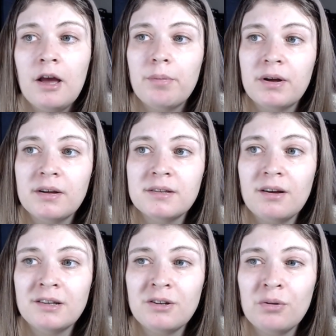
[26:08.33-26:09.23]
because
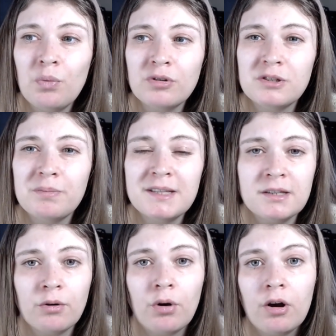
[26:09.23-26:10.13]
I don't want to be
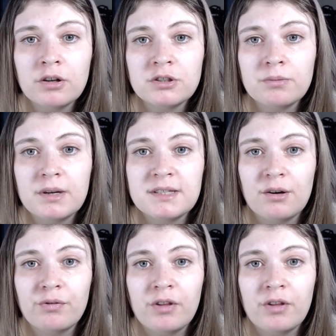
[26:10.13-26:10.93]
so harsh on myself